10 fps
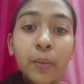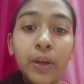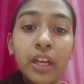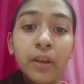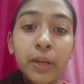
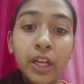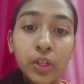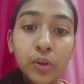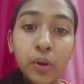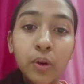we
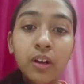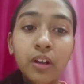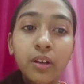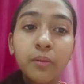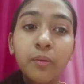make sure
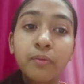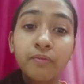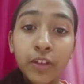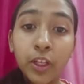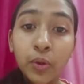
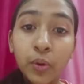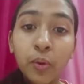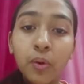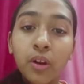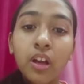we
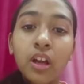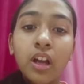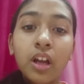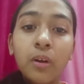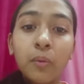
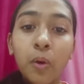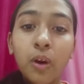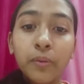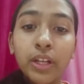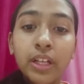know
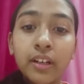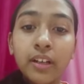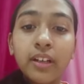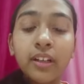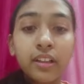what we
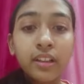learned